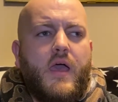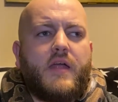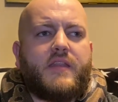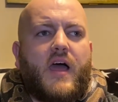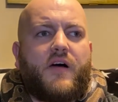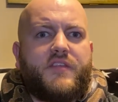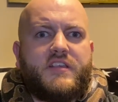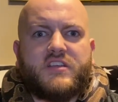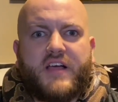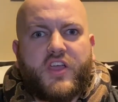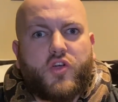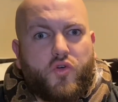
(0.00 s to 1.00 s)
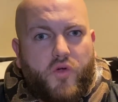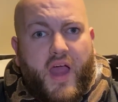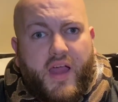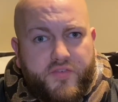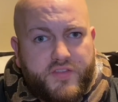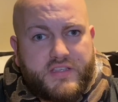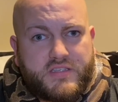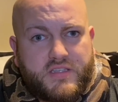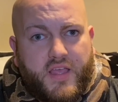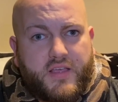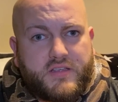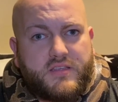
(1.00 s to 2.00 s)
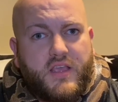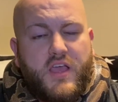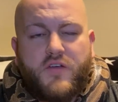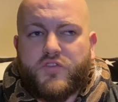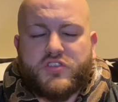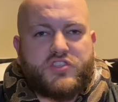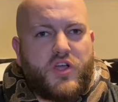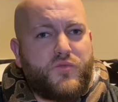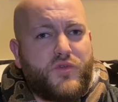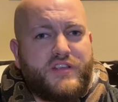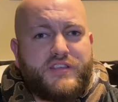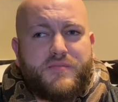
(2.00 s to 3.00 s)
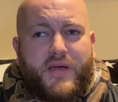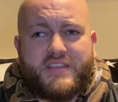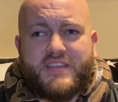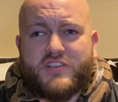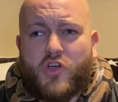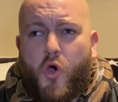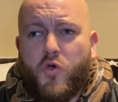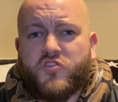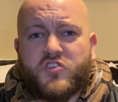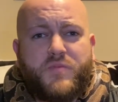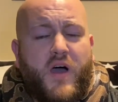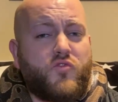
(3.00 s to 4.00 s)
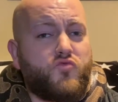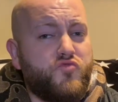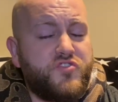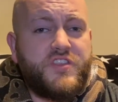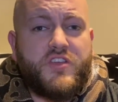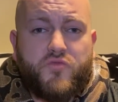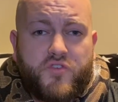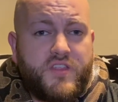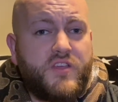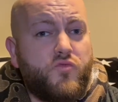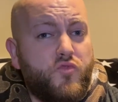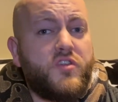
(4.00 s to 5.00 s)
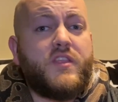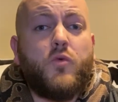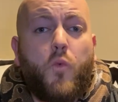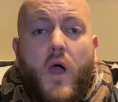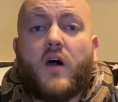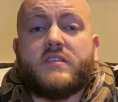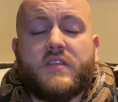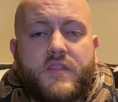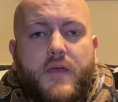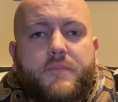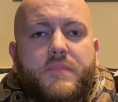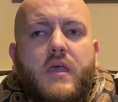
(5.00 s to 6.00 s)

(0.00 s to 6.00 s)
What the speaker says: Now, these are like crack for these snakes. For some reason, my snakes always respond really, really, really well to them.